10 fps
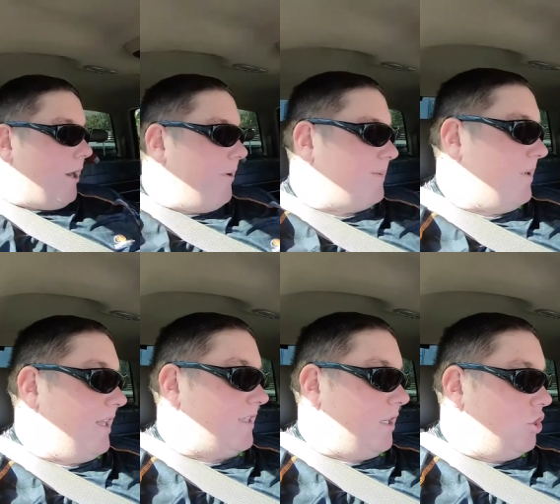Anyways, but
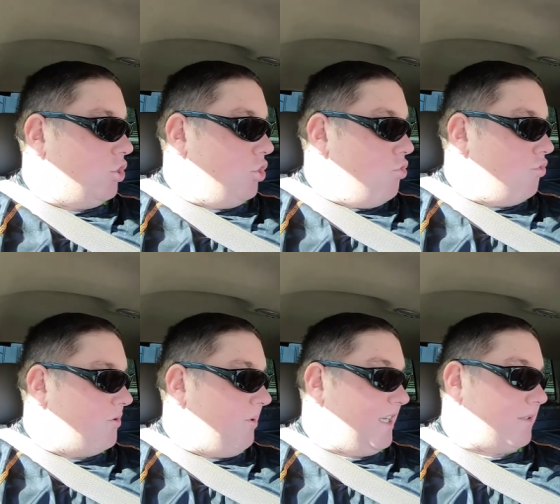it's a
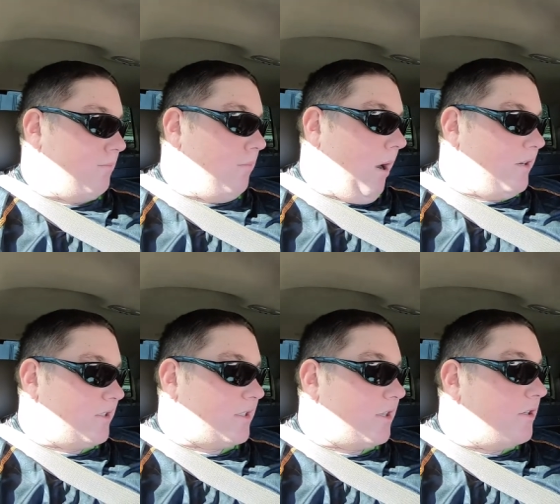juice plus
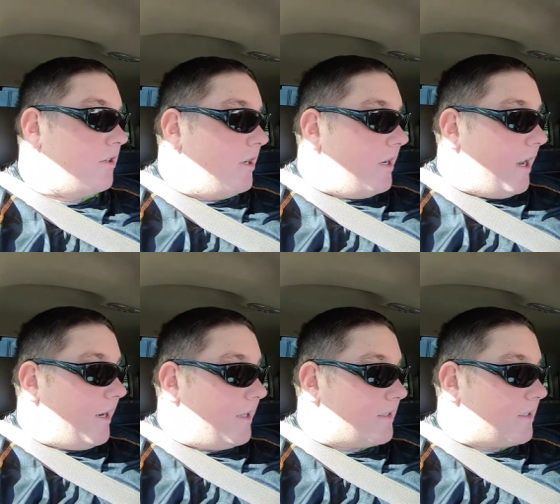monster. Made
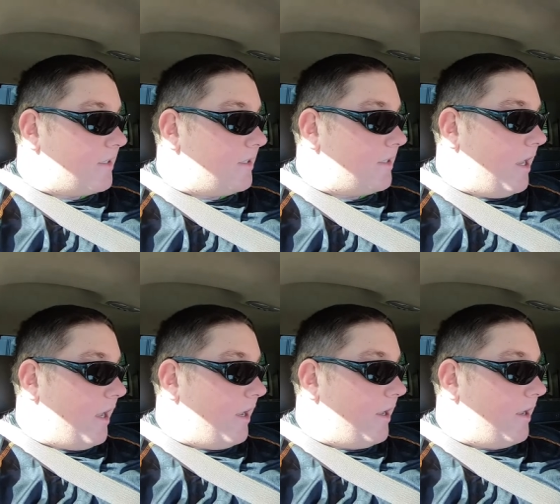and out it's, of ground
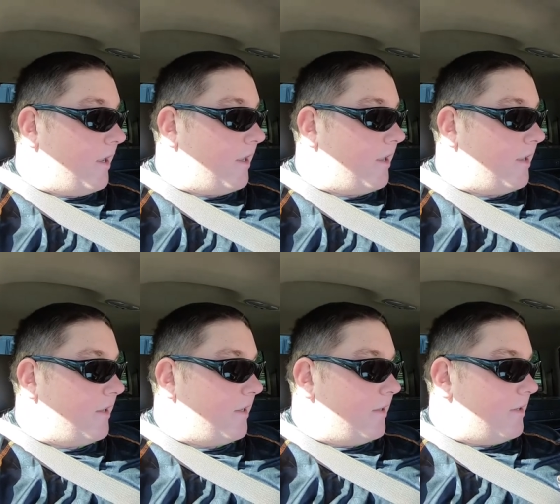up
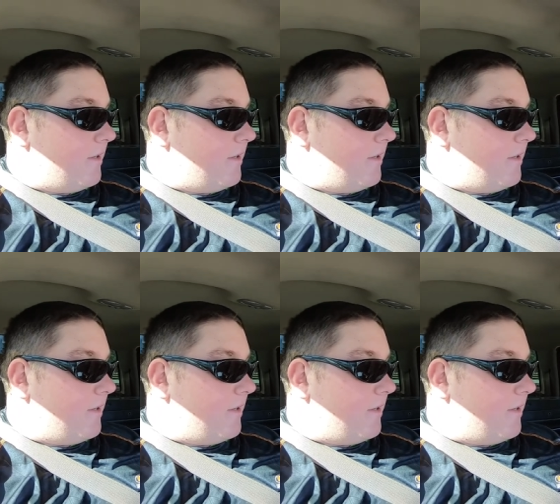butterflies.